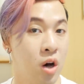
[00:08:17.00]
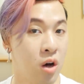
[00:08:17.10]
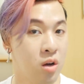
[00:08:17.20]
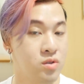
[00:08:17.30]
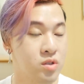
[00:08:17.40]

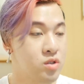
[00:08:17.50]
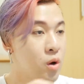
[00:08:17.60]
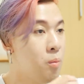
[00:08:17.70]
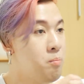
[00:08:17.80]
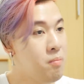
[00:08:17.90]
dolls.
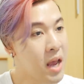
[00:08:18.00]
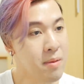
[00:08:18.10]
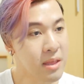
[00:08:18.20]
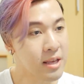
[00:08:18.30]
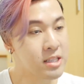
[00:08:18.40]
So
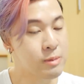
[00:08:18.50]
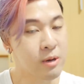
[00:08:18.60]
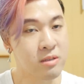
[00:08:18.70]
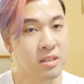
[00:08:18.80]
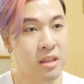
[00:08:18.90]
maybe the
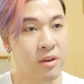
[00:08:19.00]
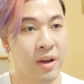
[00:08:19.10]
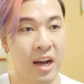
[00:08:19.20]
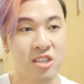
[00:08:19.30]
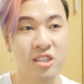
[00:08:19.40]
conspiracy
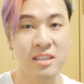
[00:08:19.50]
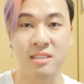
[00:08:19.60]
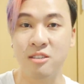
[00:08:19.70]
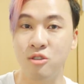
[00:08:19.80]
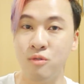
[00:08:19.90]
theory actually
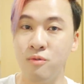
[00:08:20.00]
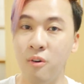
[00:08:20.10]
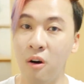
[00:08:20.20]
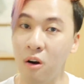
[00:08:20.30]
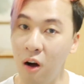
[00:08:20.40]
isn't too
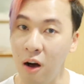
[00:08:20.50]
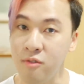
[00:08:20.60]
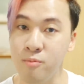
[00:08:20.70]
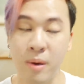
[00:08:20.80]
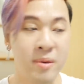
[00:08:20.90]
far
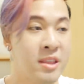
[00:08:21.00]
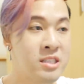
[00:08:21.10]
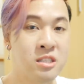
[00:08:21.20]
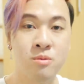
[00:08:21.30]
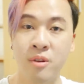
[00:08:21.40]
off. Maybe
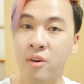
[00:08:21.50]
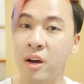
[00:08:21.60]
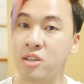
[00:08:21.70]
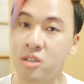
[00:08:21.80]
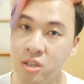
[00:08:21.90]
this is what they're
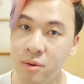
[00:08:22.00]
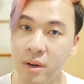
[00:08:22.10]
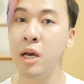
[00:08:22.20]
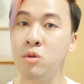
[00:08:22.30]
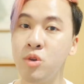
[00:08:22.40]
actually
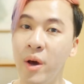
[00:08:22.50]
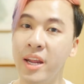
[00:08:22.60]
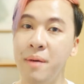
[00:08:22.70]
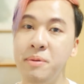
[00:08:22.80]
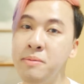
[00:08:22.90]
doing. It was a way to
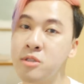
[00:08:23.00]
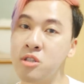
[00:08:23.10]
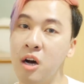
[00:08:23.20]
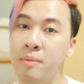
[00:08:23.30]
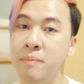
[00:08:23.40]
get people to
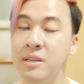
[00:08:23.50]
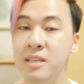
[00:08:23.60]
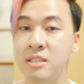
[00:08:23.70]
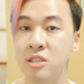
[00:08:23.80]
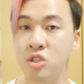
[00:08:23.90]
talk about
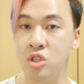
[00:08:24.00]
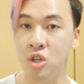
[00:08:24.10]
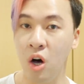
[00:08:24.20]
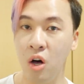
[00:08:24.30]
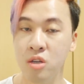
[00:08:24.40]
BTS's
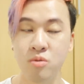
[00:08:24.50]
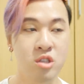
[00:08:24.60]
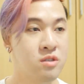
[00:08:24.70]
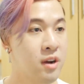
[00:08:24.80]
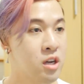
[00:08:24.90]
dolls, which
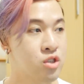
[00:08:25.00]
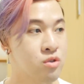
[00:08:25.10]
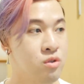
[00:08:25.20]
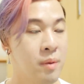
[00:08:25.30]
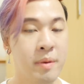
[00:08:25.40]
is very
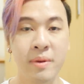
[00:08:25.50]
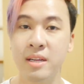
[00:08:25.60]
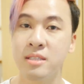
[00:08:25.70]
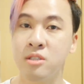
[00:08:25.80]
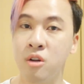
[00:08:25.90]
true. I mean,
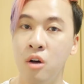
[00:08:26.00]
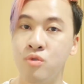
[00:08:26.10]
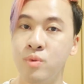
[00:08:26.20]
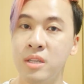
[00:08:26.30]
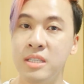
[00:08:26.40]
BTS's dolls
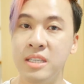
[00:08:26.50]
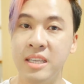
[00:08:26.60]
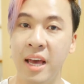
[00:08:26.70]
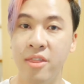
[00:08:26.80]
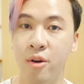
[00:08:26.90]
really didn't
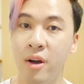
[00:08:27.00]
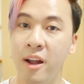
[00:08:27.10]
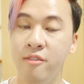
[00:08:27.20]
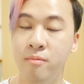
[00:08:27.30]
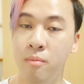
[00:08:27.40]
get their
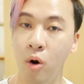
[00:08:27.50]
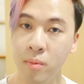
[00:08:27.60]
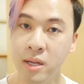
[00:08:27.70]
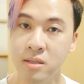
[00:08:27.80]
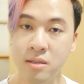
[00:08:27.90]
kind of
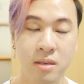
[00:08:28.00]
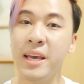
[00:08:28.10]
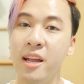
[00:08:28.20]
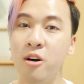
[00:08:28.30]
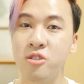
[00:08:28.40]
moment. Big
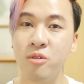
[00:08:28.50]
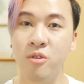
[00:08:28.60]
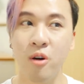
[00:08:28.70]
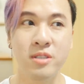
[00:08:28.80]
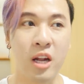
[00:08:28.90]
Hit also
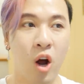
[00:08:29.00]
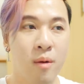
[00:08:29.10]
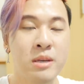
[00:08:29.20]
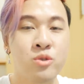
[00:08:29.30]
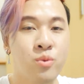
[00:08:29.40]
knows that
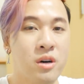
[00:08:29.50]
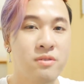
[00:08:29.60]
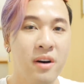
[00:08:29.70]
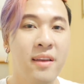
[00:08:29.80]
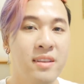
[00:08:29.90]
armies will
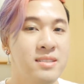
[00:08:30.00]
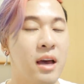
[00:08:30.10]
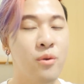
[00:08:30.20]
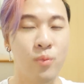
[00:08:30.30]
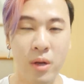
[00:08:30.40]
find this
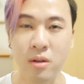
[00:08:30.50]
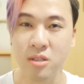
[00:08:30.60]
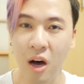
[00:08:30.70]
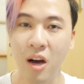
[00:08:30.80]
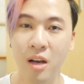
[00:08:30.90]
and will
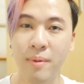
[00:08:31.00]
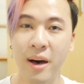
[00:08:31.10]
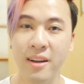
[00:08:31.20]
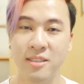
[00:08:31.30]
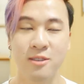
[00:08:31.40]
talk
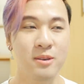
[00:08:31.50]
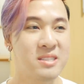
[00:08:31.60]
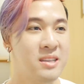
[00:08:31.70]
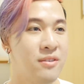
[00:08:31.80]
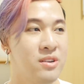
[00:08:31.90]
about it, so
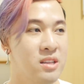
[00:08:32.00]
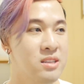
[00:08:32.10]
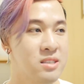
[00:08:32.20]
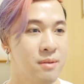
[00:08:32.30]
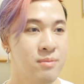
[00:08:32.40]
it's definitely
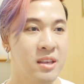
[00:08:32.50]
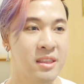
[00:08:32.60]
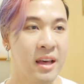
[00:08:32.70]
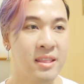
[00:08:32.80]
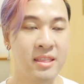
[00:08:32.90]
something
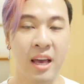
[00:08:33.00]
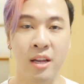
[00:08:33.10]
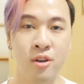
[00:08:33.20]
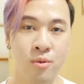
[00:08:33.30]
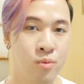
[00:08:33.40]
that they
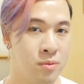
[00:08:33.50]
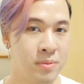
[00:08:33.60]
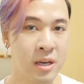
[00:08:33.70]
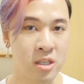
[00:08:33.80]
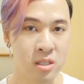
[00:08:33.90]
knew would
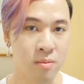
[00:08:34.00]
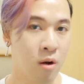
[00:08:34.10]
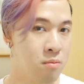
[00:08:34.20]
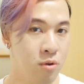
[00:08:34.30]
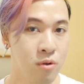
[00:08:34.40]
be a
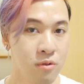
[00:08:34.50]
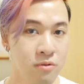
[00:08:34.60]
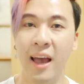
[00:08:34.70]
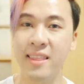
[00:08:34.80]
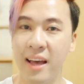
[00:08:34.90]
smart move.
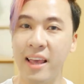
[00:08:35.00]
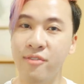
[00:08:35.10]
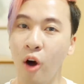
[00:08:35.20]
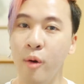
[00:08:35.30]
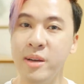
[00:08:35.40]
And like if
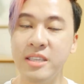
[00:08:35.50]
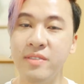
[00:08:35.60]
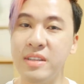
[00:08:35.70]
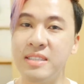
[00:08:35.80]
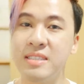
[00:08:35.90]
armies
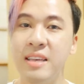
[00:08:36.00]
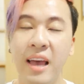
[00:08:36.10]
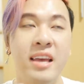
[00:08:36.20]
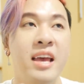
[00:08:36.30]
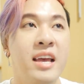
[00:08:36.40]
even see
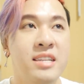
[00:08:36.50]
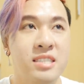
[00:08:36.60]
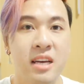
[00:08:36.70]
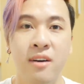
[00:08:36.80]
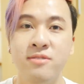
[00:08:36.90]
a
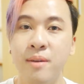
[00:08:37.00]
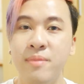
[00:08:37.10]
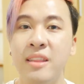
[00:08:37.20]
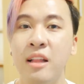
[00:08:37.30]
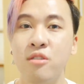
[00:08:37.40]
hint of
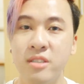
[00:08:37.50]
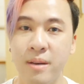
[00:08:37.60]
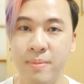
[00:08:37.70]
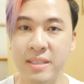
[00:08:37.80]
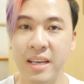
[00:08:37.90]
something that looks
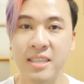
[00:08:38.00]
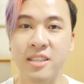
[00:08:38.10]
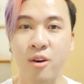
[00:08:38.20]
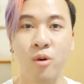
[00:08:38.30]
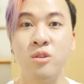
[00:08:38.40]
like BTS,
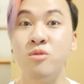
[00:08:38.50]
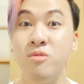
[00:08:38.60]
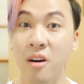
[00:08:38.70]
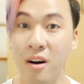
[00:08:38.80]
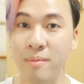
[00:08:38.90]
they're going to
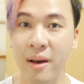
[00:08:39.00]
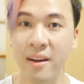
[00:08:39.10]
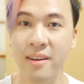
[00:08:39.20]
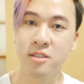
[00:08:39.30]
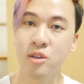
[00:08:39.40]
talk
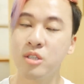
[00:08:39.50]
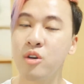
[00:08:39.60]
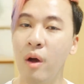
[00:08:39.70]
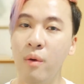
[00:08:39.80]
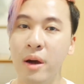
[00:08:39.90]
about it. So it's a
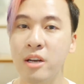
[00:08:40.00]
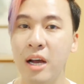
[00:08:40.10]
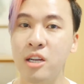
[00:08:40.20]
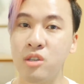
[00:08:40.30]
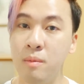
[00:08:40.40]
great way to
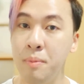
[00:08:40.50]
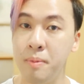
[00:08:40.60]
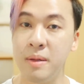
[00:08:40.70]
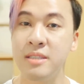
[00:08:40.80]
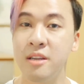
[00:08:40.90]
kind of drum up
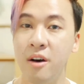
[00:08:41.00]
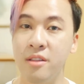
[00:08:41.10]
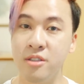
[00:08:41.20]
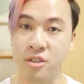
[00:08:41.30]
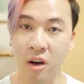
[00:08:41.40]
publicity on
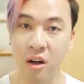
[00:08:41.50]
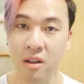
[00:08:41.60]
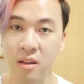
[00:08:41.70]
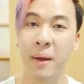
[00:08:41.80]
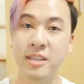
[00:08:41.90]
the
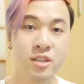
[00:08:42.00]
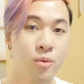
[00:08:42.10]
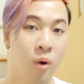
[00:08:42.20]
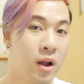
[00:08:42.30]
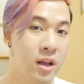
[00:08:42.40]
doll. Makes you
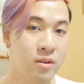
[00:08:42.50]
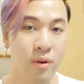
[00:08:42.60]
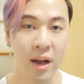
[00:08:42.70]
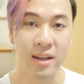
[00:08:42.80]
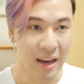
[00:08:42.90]
want it,
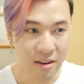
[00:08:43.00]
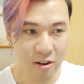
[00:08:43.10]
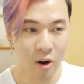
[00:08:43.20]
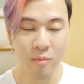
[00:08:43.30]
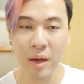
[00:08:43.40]
right? I don't
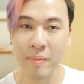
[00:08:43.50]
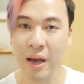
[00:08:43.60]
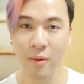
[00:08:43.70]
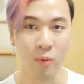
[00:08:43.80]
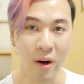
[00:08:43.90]
know, maybe
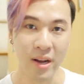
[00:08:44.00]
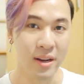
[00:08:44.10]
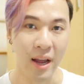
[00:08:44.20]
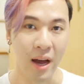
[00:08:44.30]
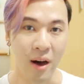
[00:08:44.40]
I want it
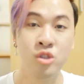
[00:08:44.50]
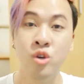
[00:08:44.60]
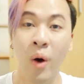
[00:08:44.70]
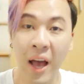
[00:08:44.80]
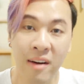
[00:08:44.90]
now.
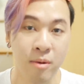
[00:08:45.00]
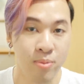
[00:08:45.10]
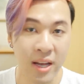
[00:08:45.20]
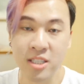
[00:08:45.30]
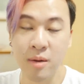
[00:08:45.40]
Do I have a
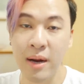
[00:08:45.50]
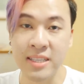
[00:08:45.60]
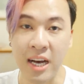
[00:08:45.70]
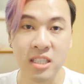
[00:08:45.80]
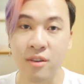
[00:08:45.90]
place on my
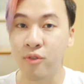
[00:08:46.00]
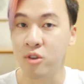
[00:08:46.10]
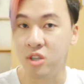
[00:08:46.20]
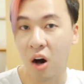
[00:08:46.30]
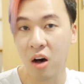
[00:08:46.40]
desk for
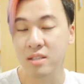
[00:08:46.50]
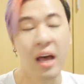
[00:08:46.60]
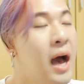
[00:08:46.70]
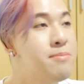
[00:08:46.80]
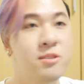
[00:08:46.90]
dolls?
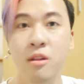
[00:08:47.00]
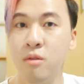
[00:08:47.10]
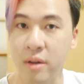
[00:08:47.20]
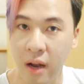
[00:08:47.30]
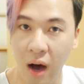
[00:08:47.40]

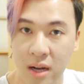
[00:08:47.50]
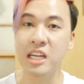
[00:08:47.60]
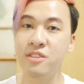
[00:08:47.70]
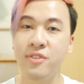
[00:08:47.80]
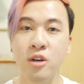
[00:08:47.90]
Absolutely not.
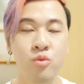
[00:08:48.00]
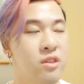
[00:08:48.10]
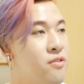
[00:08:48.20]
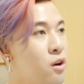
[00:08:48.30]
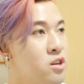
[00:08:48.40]
It's filled with
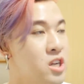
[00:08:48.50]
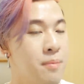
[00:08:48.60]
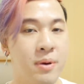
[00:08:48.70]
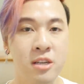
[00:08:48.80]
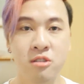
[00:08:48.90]

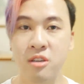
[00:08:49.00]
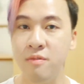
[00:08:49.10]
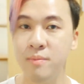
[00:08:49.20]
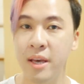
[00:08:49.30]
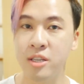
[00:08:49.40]
Photoshop pictures
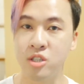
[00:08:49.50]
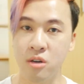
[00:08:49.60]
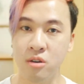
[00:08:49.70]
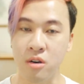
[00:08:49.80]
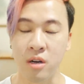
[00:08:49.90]
of me and
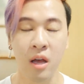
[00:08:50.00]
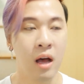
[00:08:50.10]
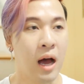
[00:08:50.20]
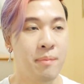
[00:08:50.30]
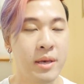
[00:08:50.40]
Jungkook.
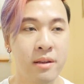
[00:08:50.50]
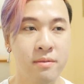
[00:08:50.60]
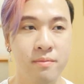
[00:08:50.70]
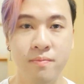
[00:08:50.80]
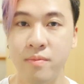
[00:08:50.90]
I mean,